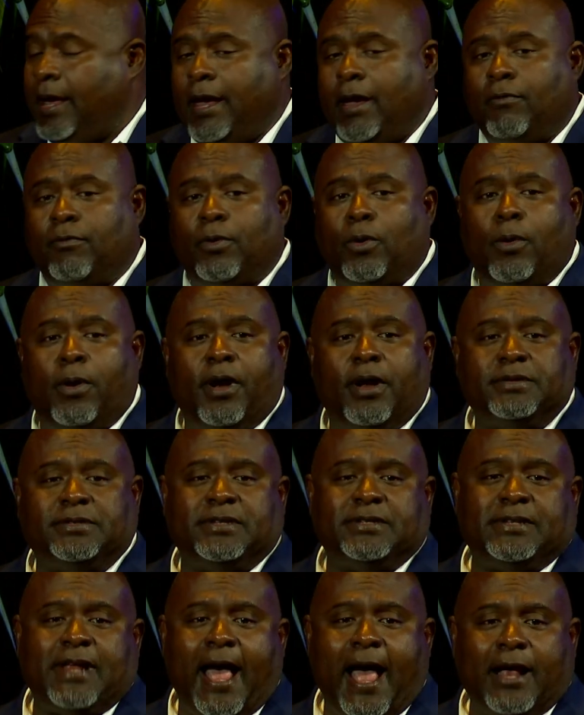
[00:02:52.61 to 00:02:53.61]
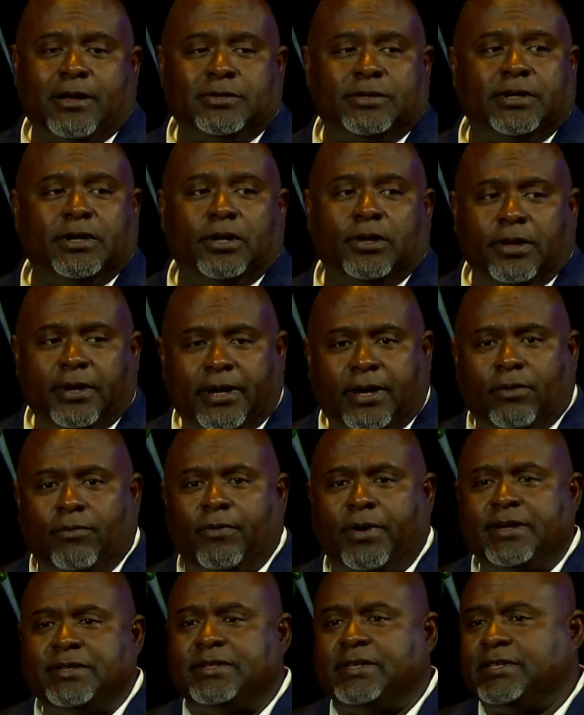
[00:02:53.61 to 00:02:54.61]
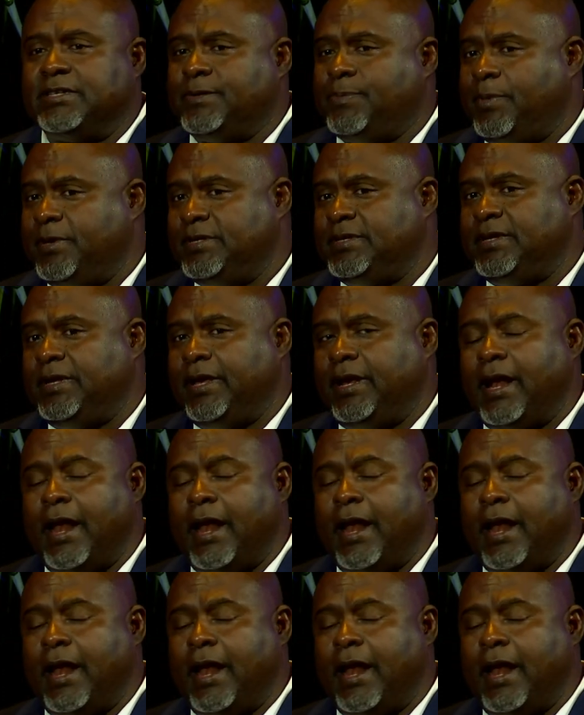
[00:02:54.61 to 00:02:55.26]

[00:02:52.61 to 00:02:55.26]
It requires us to actually look at race explicitly.